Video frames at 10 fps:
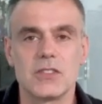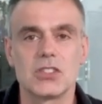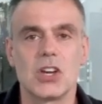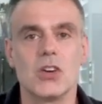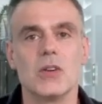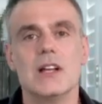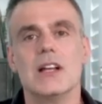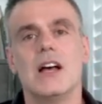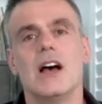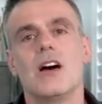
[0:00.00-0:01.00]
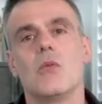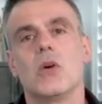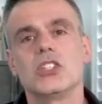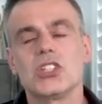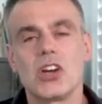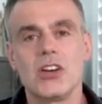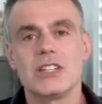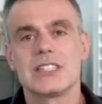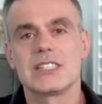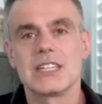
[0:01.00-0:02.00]
So what you're going
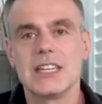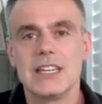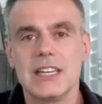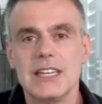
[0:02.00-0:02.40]
to see